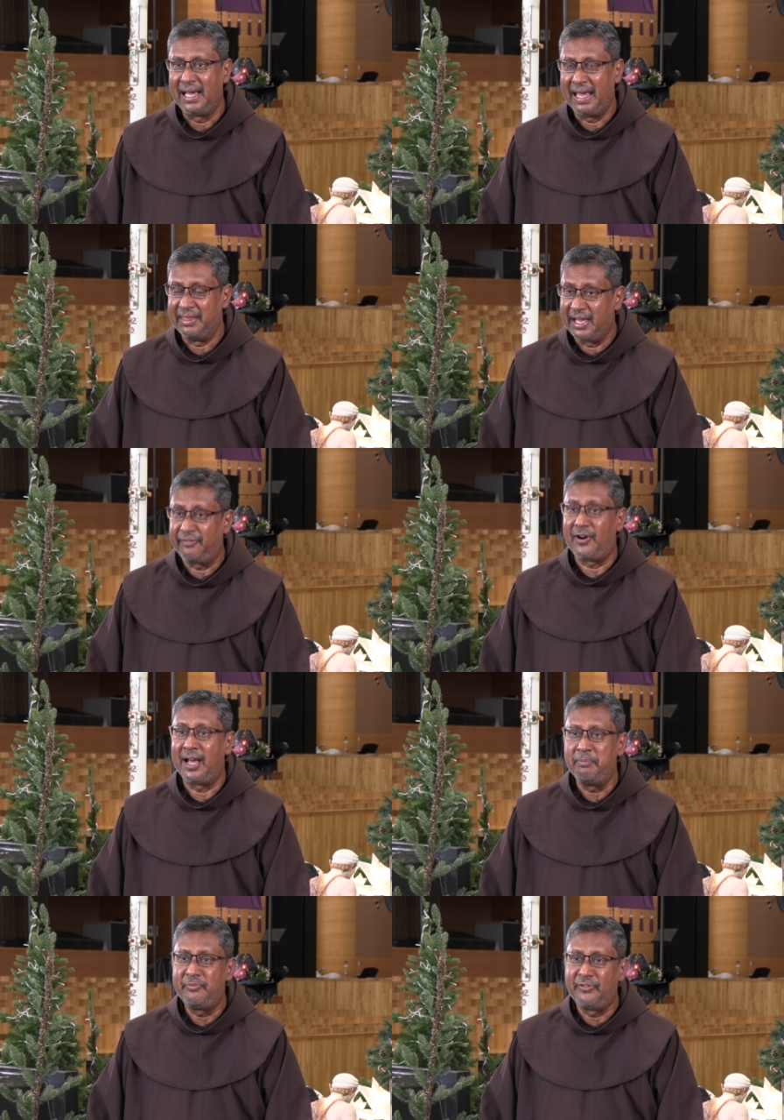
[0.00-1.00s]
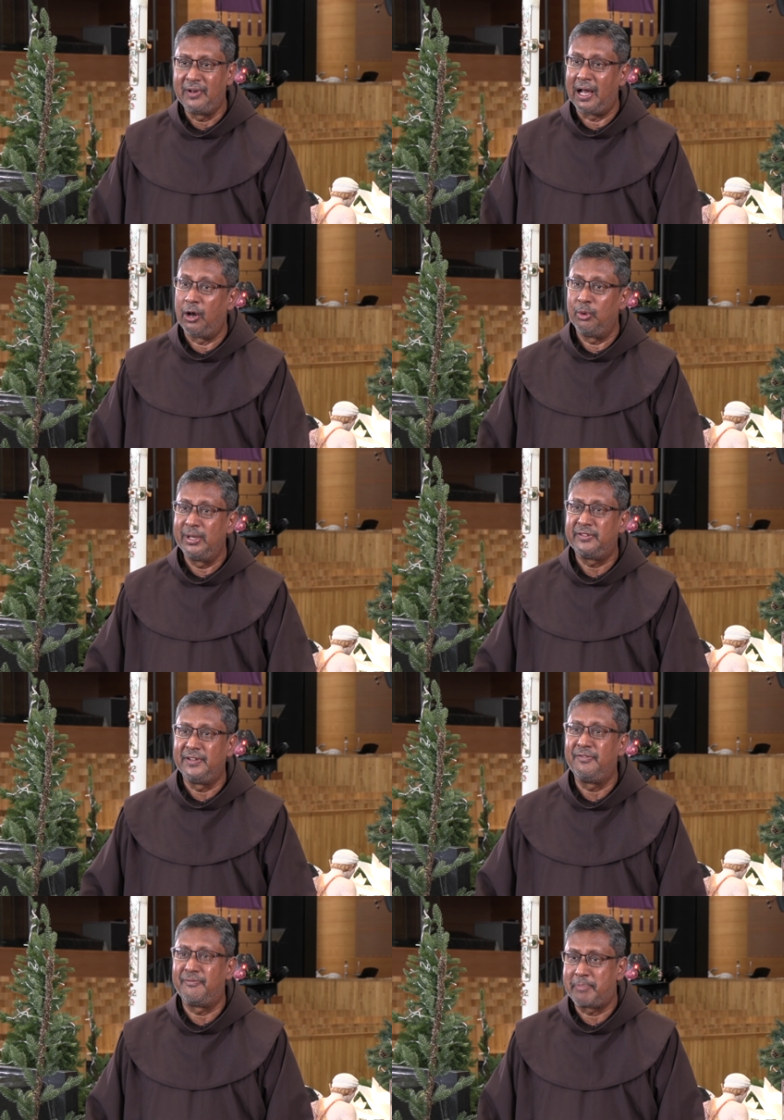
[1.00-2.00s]
And therefore, I always
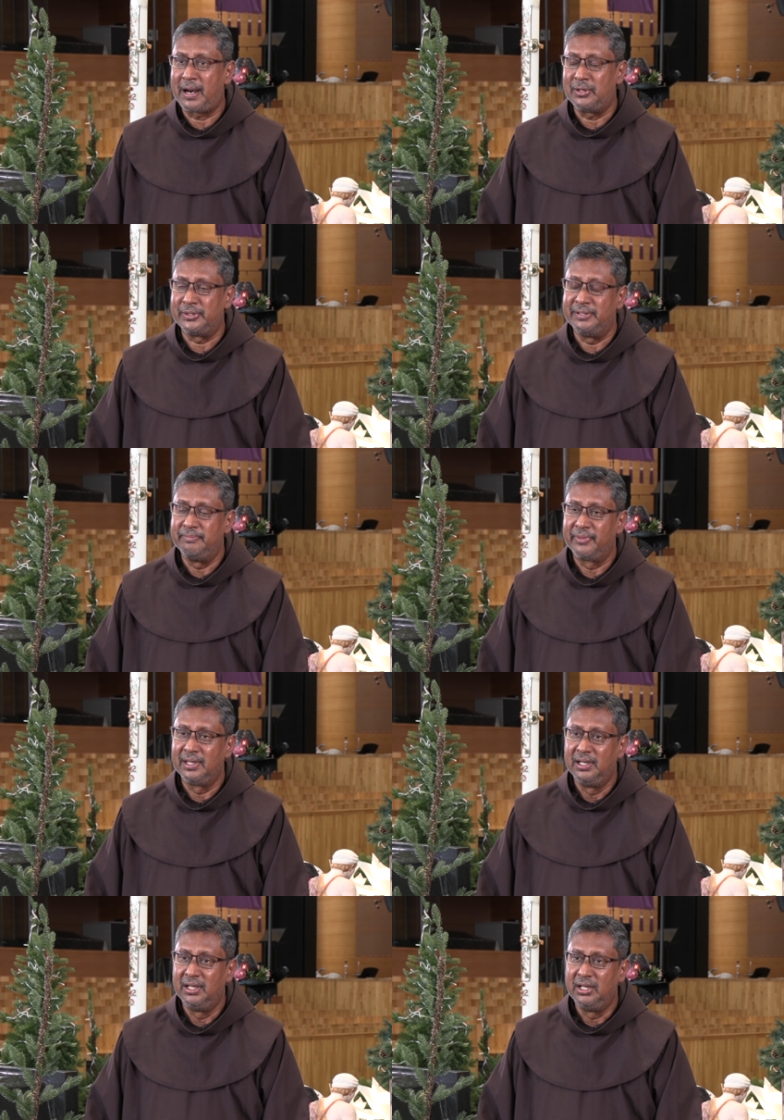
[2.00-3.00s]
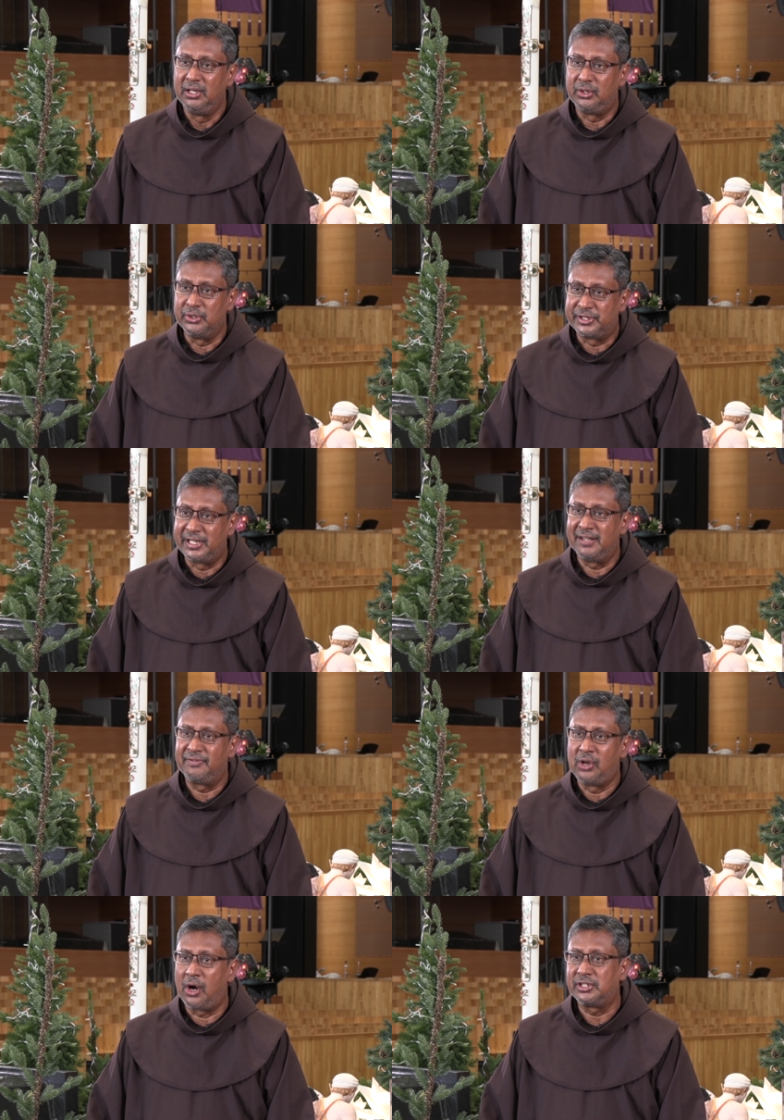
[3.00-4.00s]
feel proud to
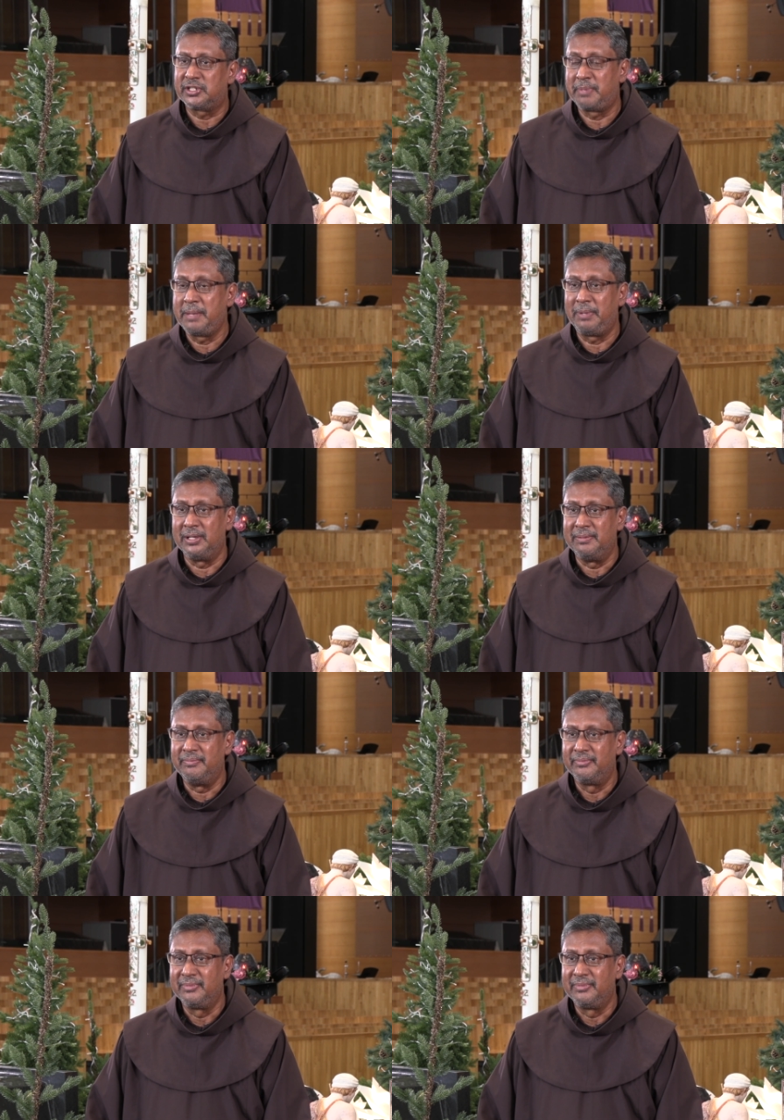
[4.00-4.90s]
serve God's people